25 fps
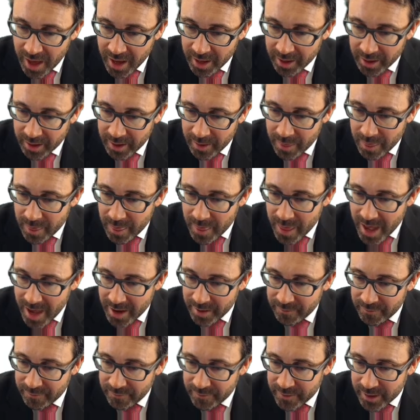that can
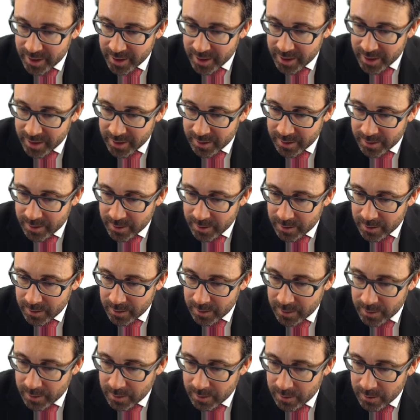then feed in
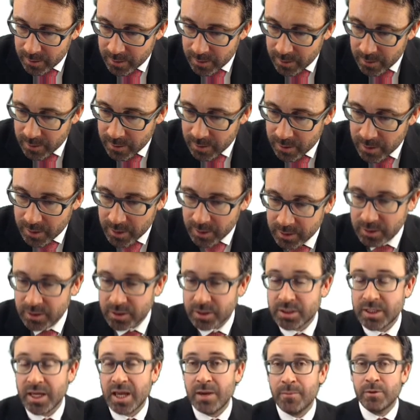to
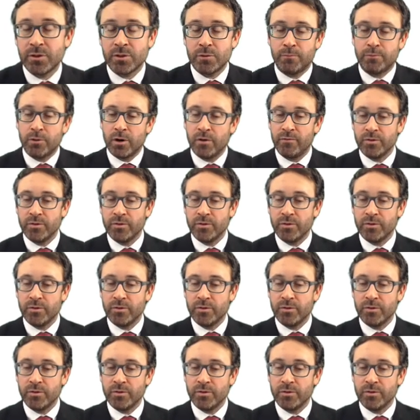the statement of